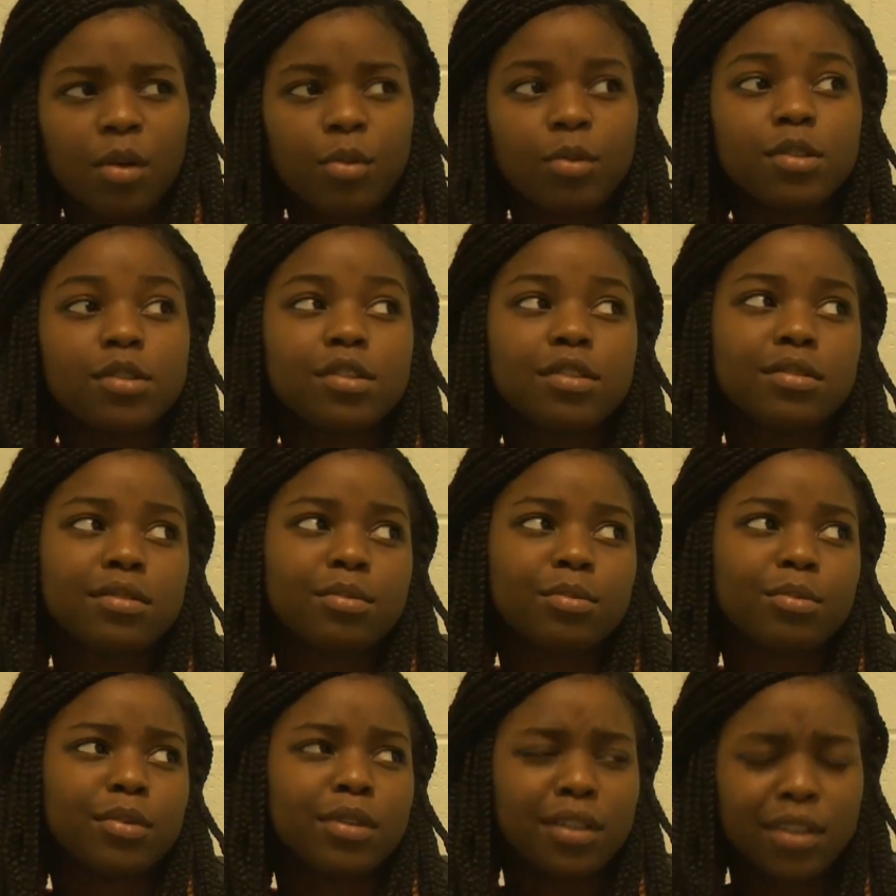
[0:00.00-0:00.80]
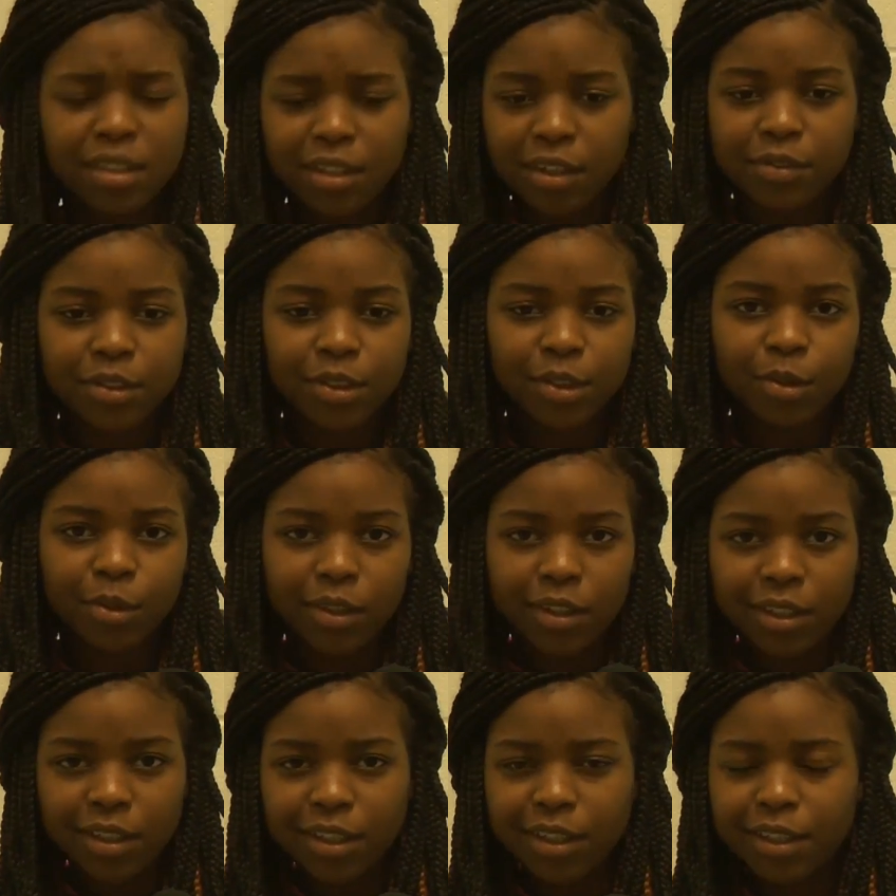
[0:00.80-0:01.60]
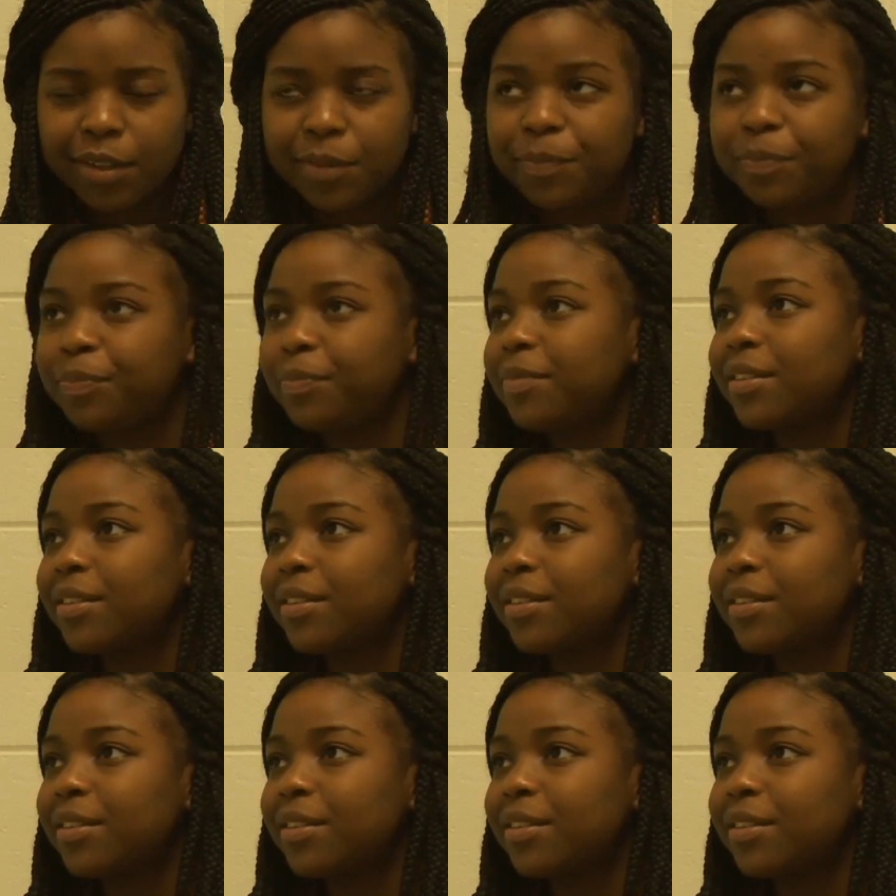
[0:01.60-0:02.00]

I was really nervous going in there